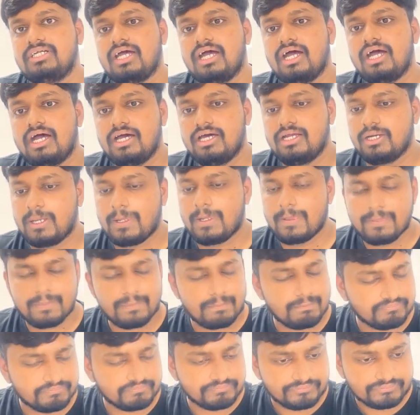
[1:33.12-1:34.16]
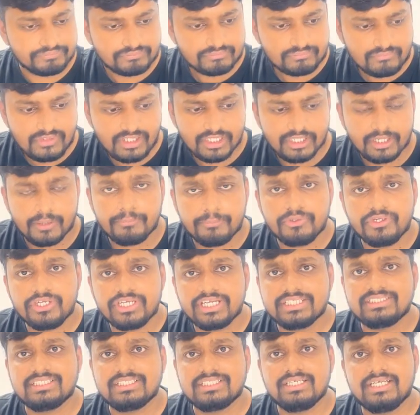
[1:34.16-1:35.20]
our
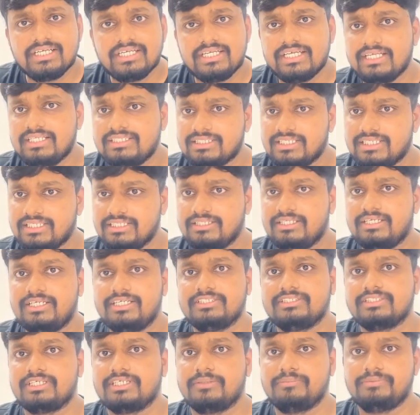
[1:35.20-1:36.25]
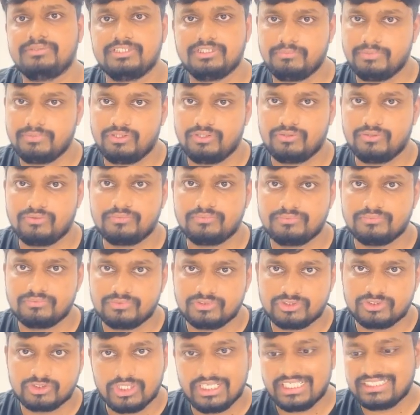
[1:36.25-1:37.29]
communication details in the description below.
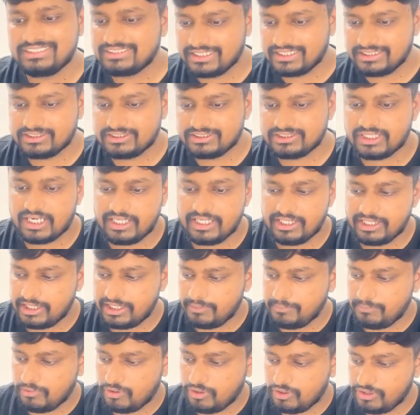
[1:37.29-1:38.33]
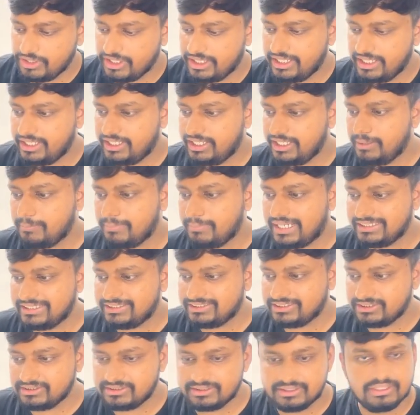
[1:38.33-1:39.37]
So let's get started on creating
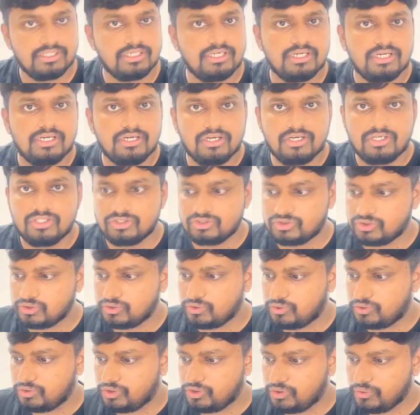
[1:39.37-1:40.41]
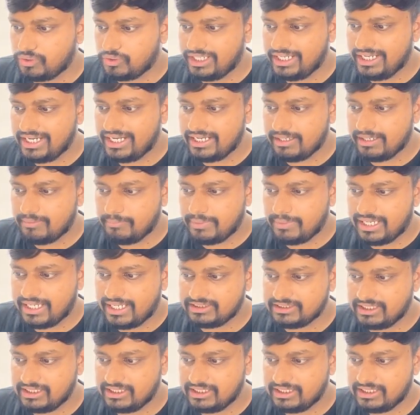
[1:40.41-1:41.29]
batches. So to create a batch,